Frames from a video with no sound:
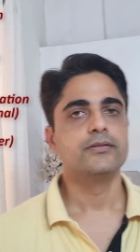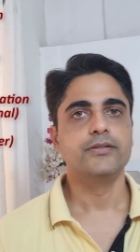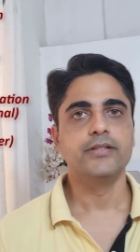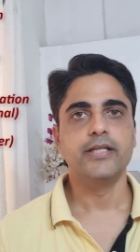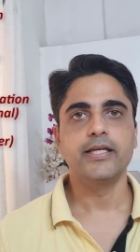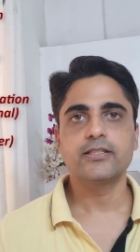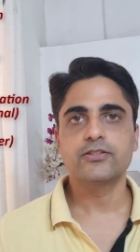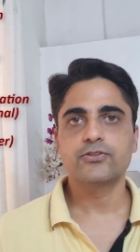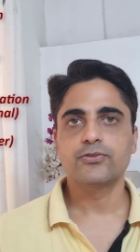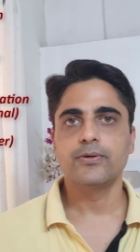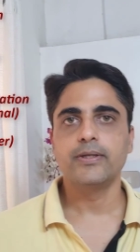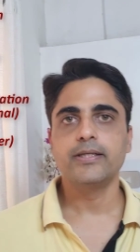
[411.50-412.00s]

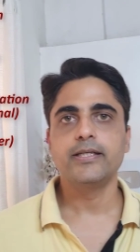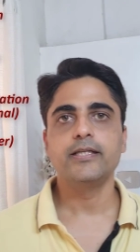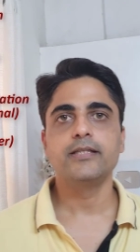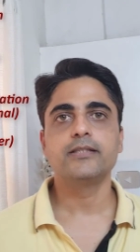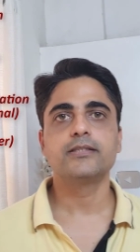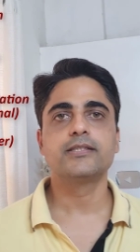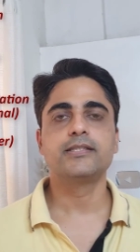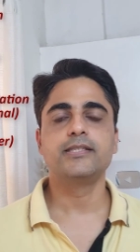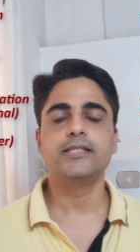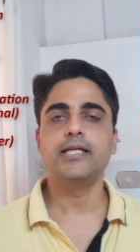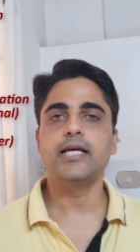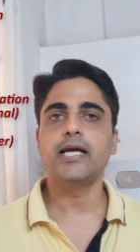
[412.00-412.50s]
Next one is
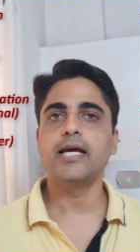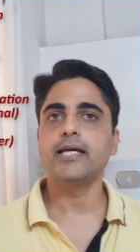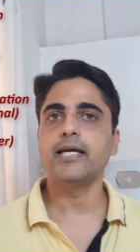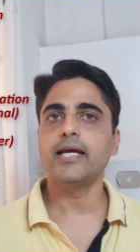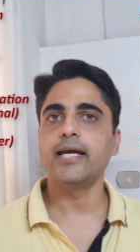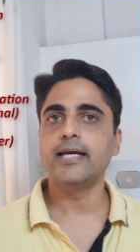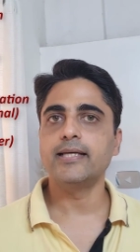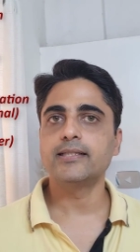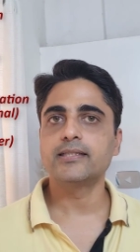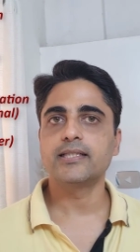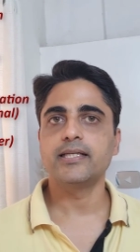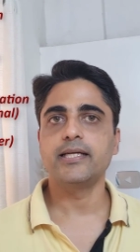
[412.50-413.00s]

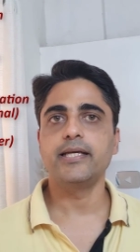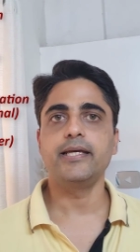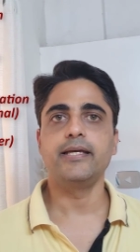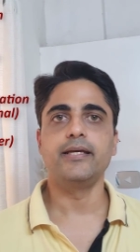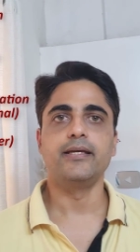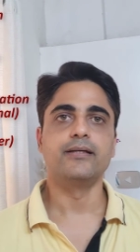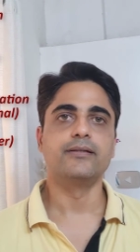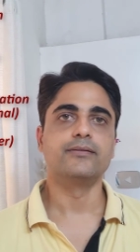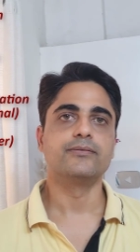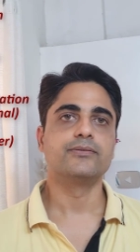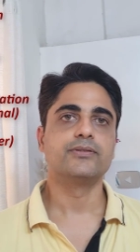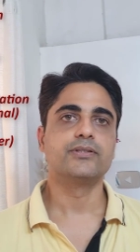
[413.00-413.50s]
CISA,
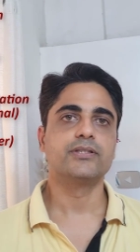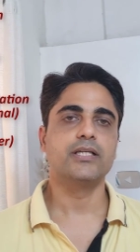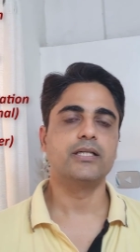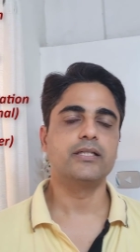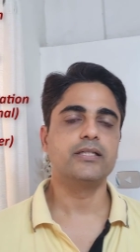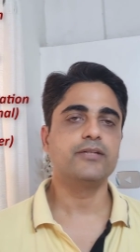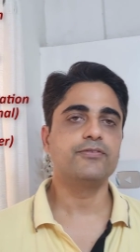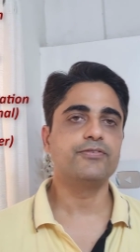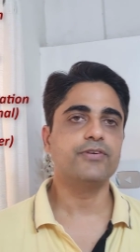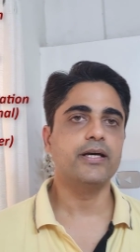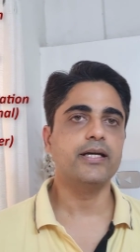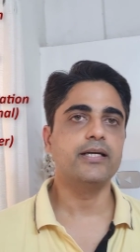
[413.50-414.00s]

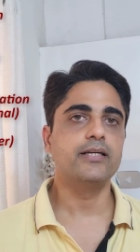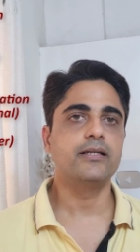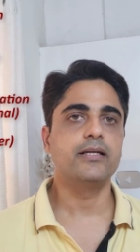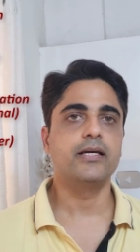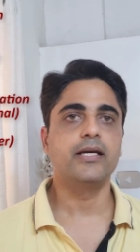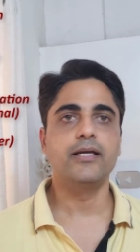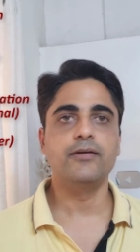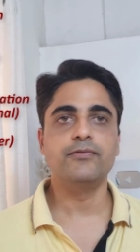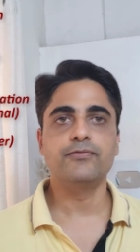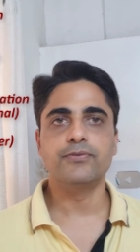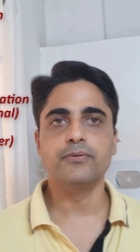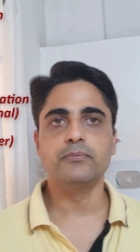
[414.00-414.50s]
Certified
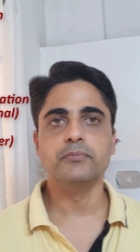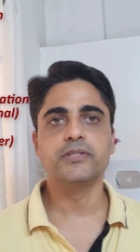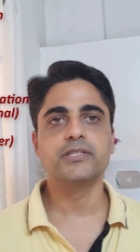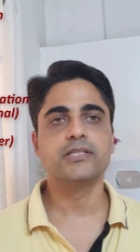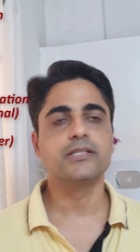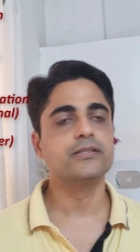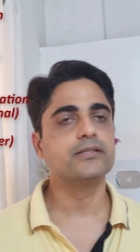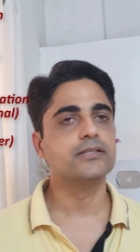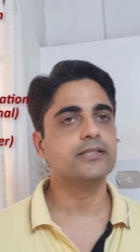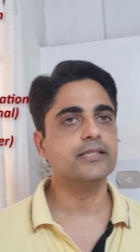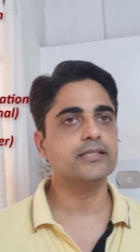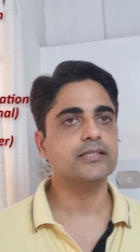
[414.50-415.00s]

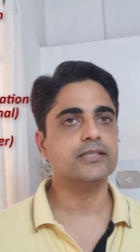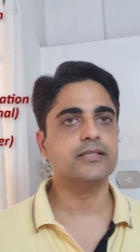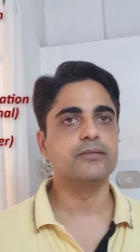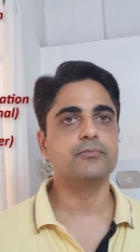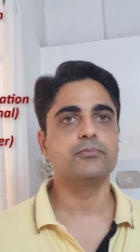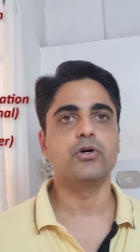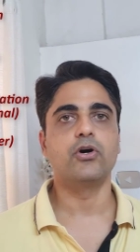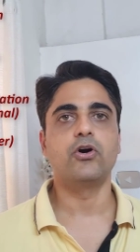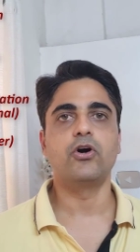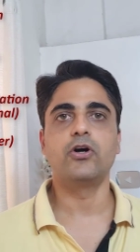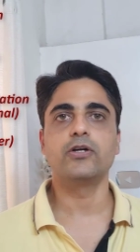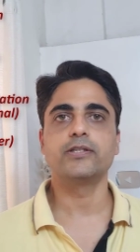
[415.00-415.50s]
Information
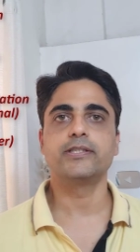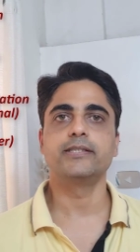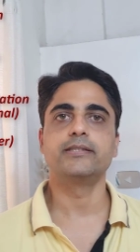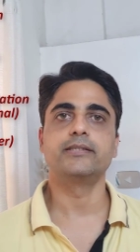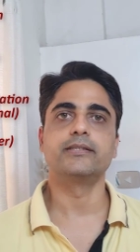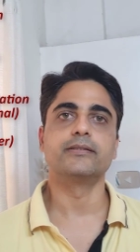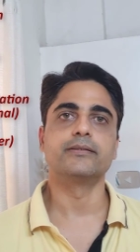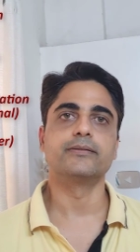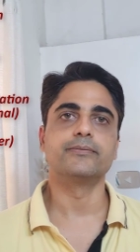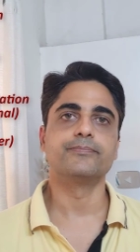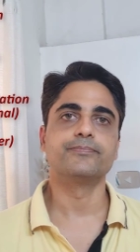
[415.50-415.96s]
System Auditor.